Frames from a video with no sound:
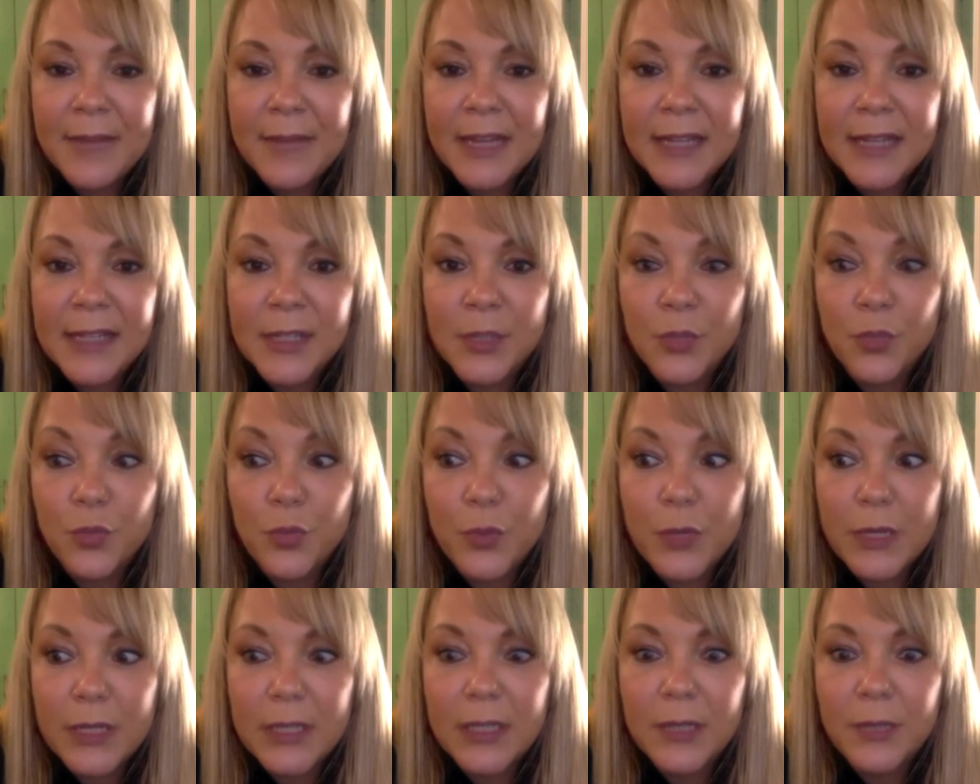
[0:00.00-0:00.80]
um,
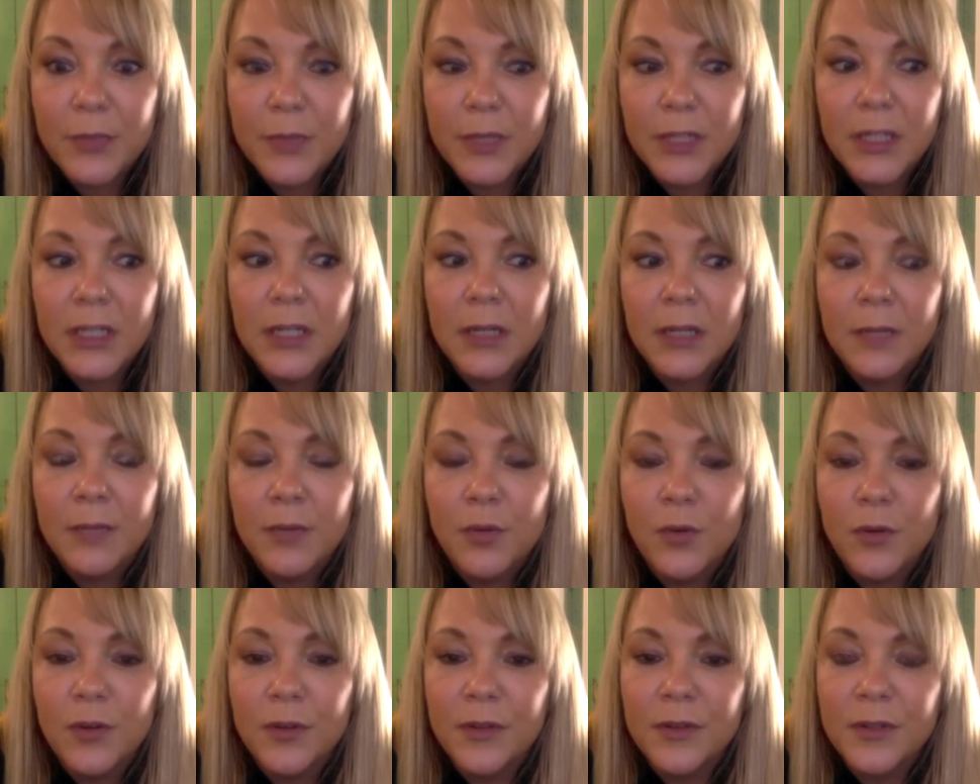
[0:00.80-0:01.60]
it's really,
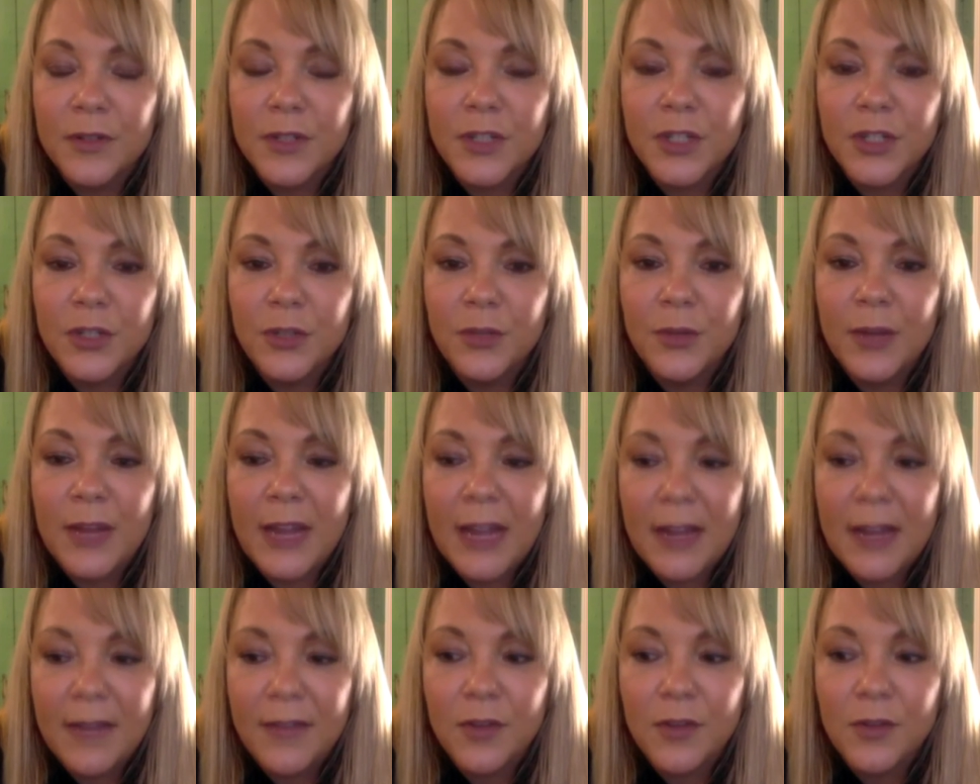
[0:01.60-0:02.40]
really important
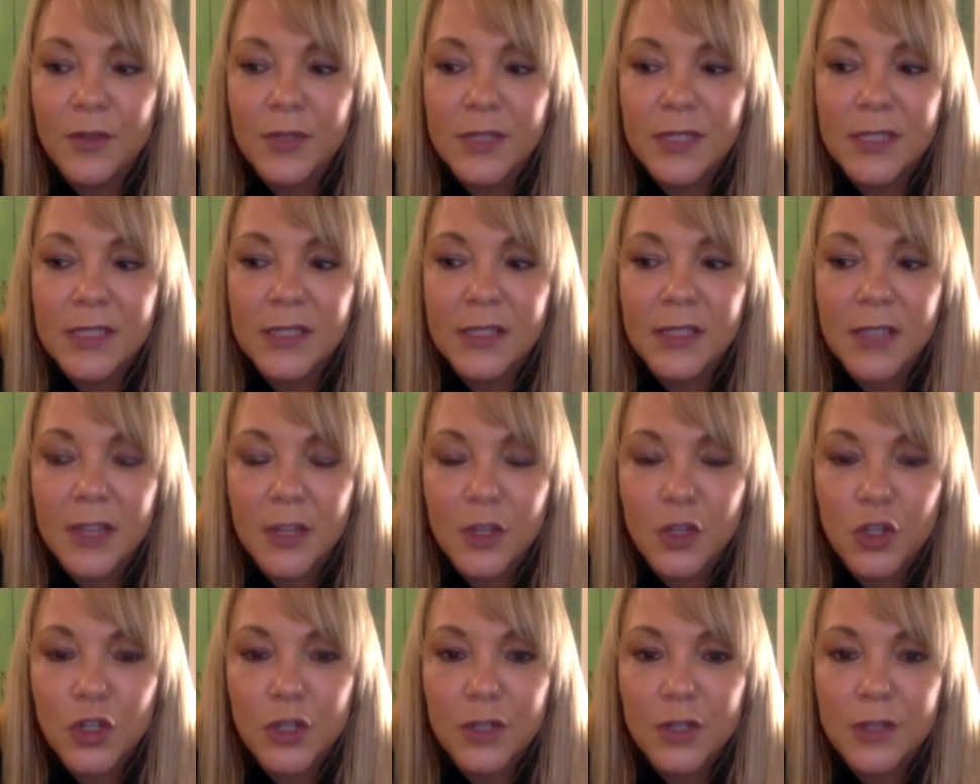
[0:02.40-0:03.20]
to have those
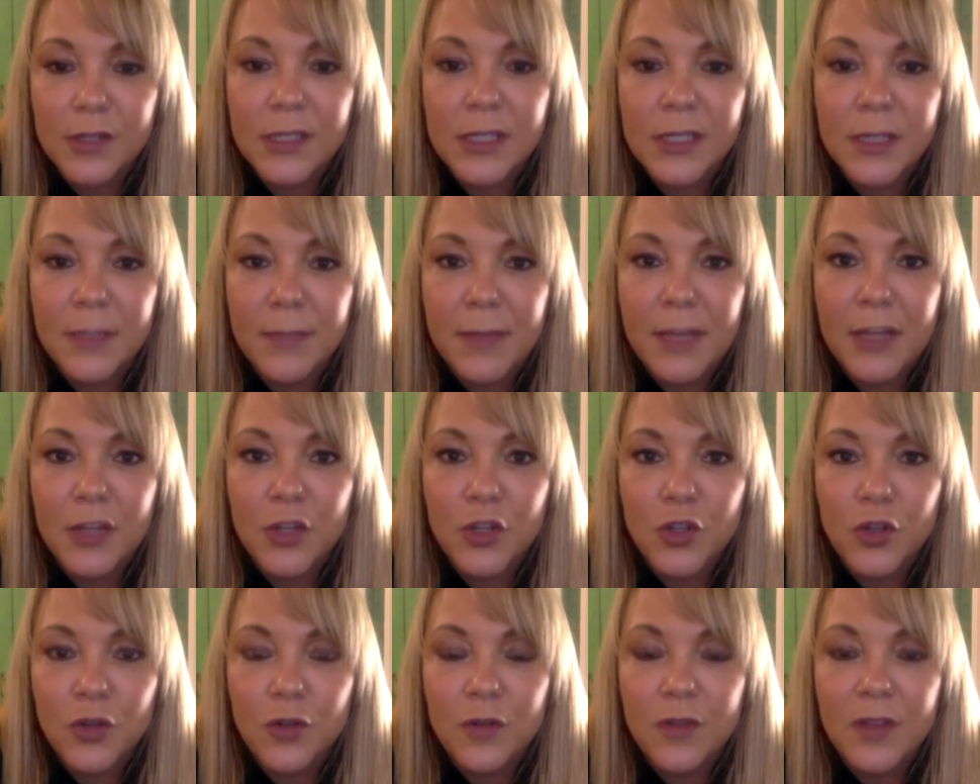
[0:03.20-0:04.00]
discussions
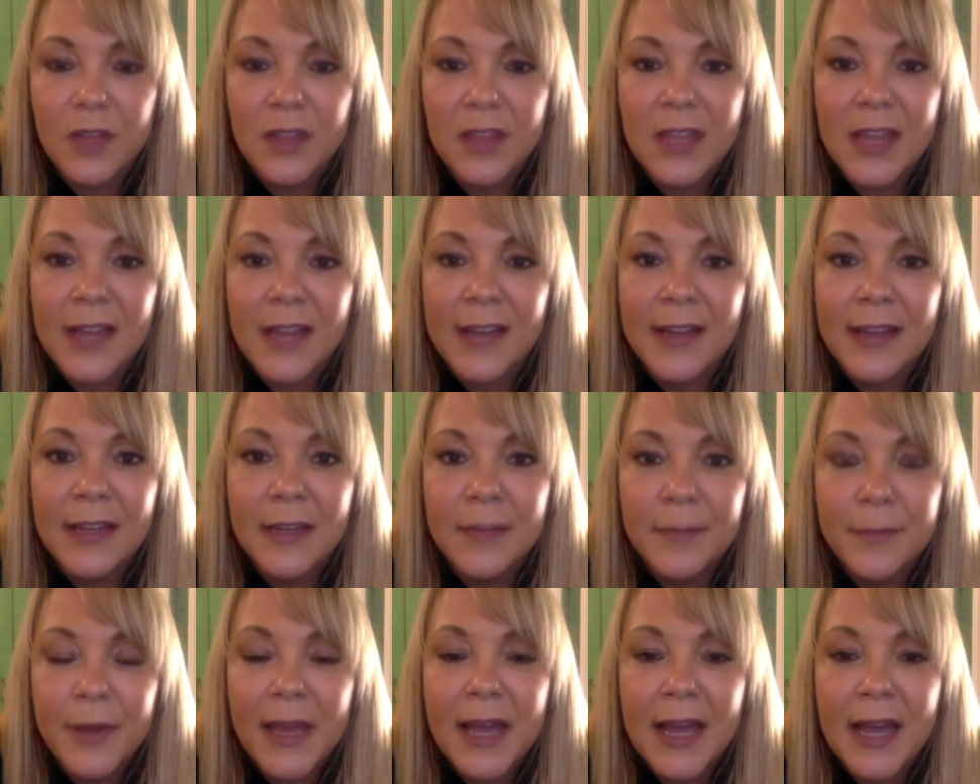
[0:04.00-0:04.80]
to make sure that
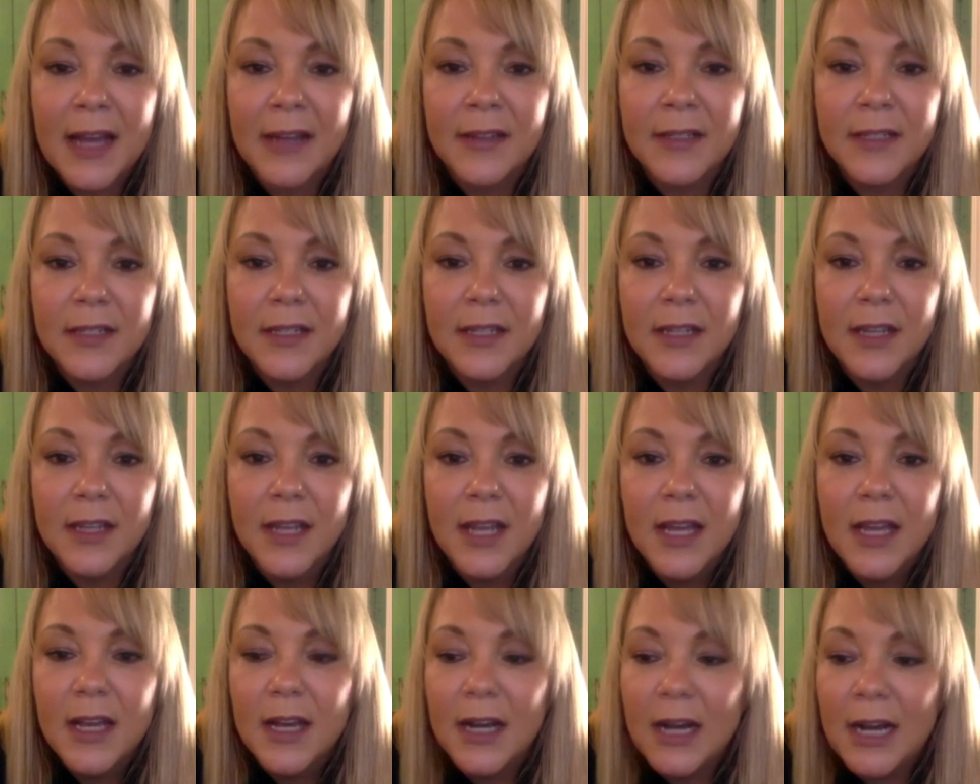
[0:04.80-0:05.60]
that impact
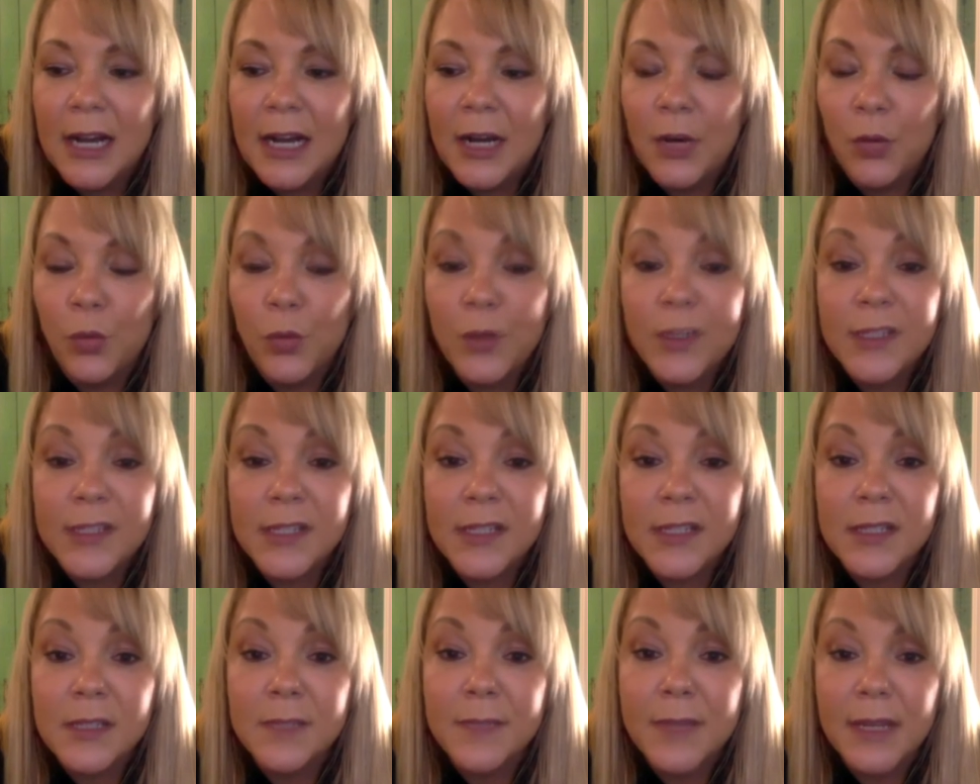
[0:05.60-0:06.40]
uh,
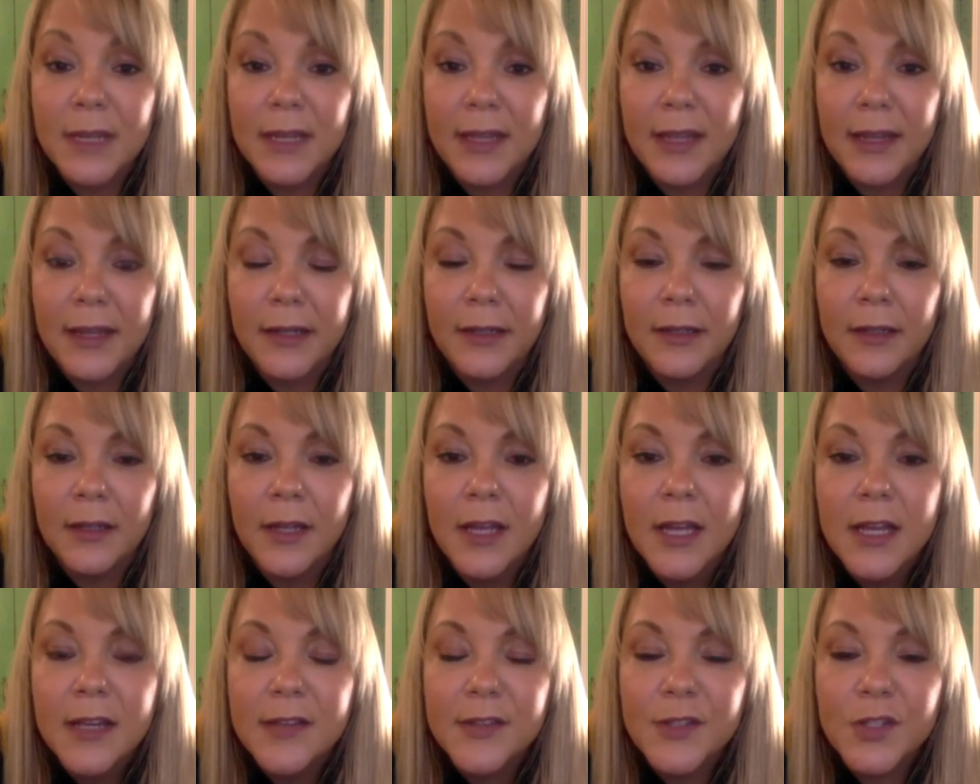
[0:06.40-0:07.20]
risk is
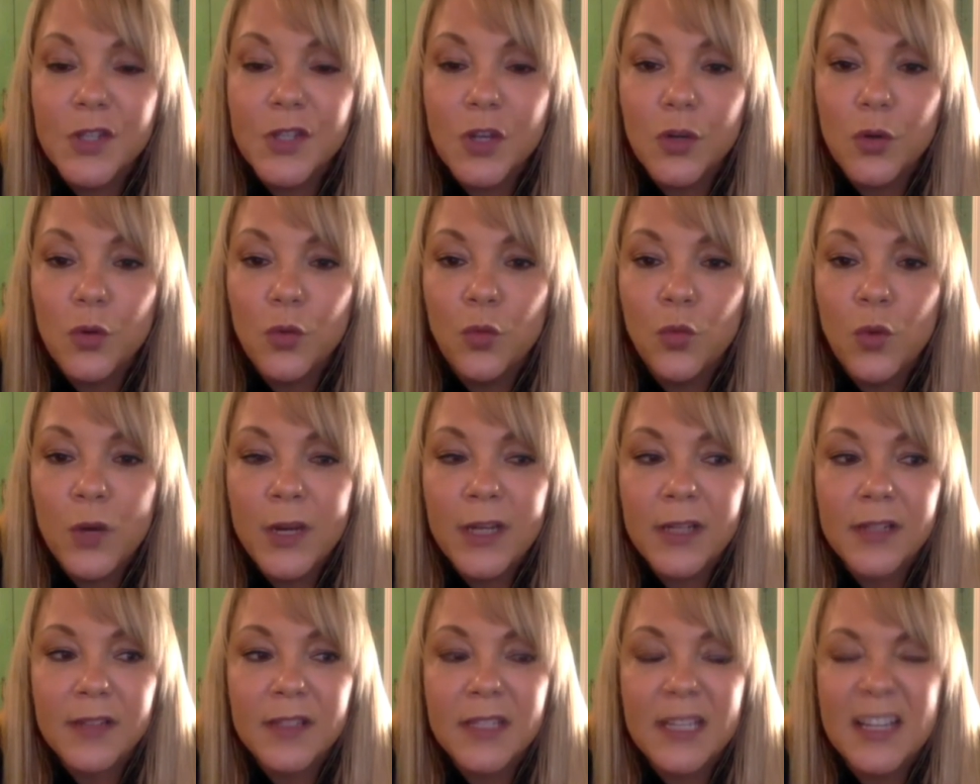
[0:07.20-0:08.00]
mitigated.
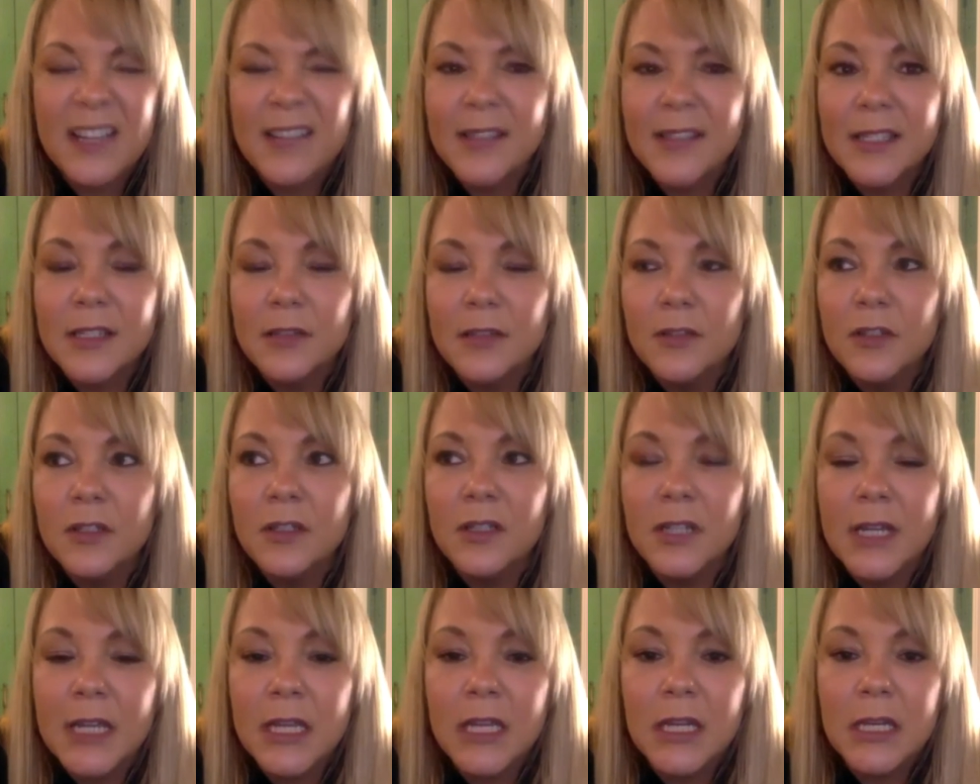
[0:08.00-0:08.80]
So, what it comes
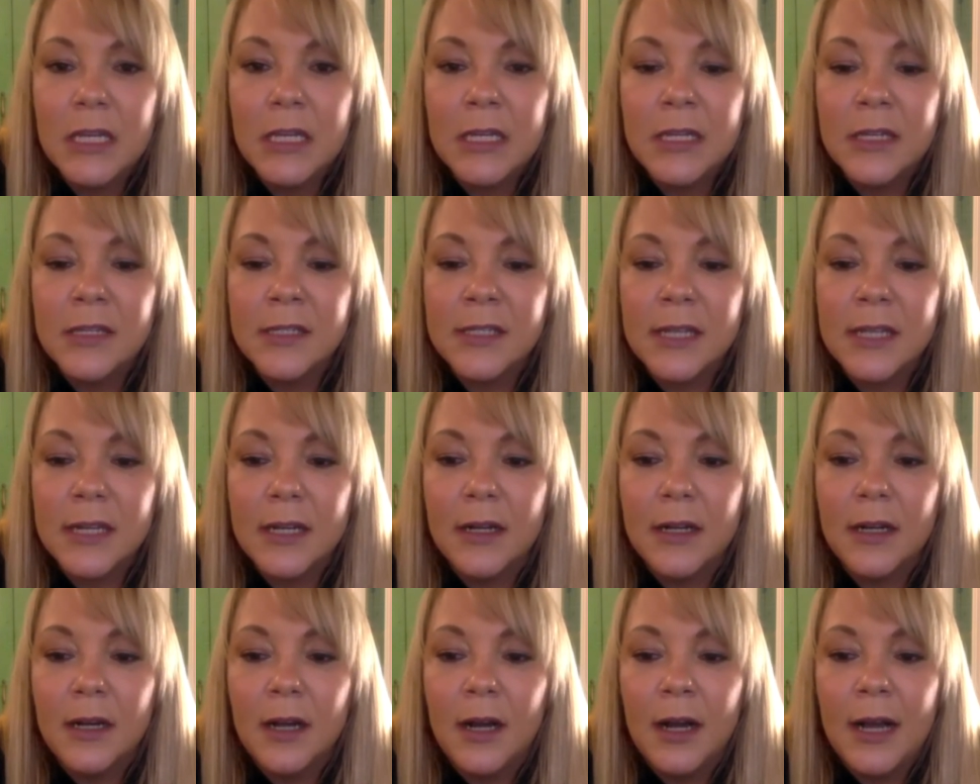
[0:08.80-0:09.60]
to look like
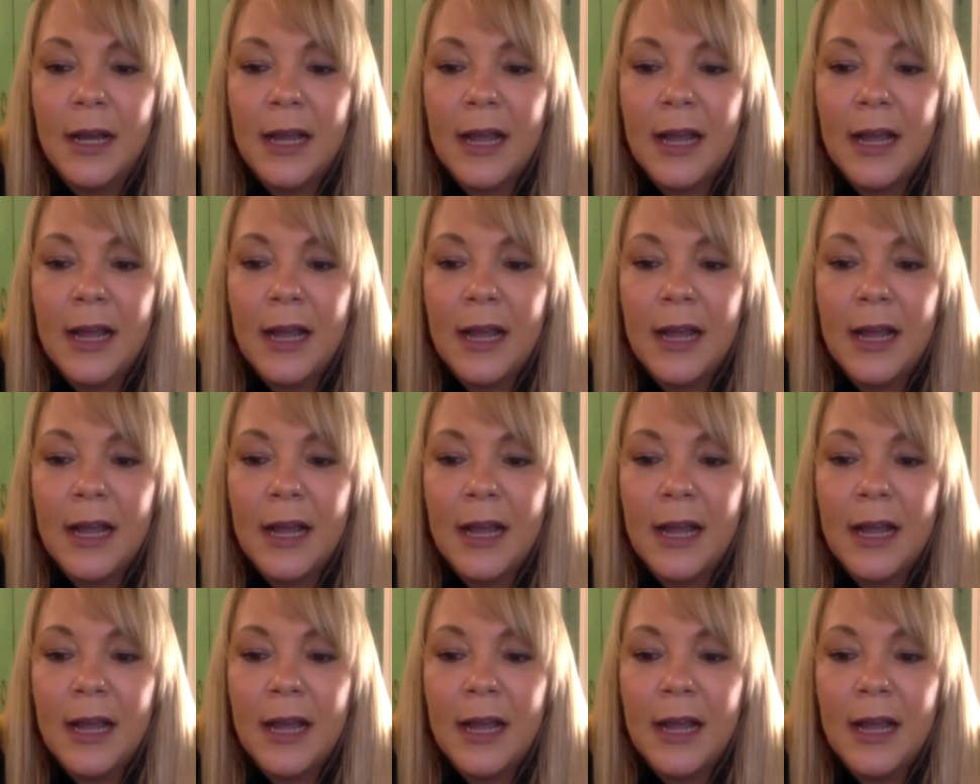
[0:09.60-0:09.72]
is